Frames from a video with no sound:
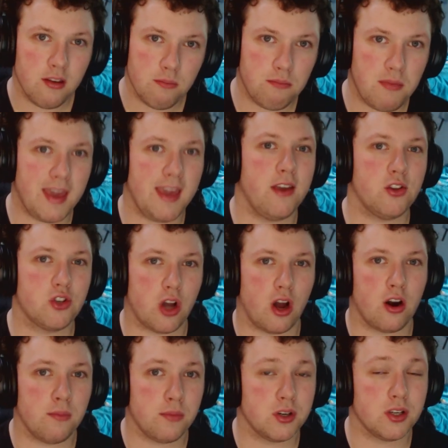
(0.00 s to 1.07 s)
mage
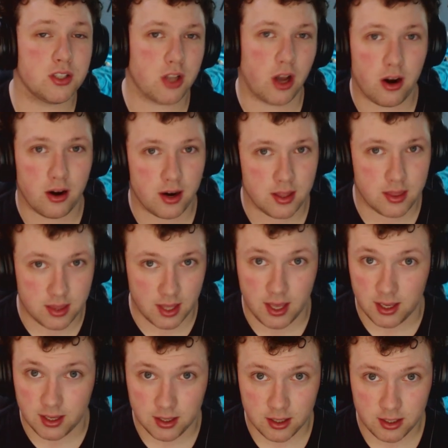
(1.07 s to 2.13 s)
armors are a
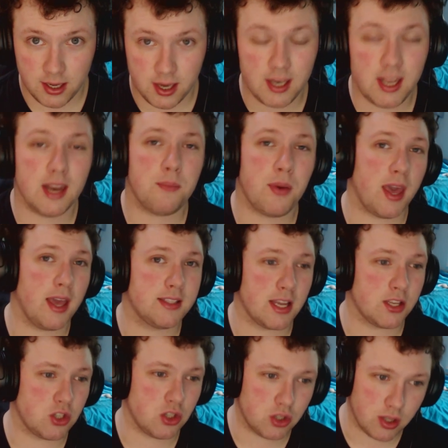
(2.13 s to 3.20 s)
thing. You need to pay
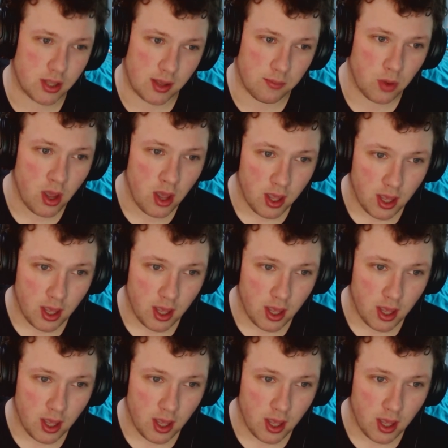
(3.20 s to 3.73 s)
attention to them.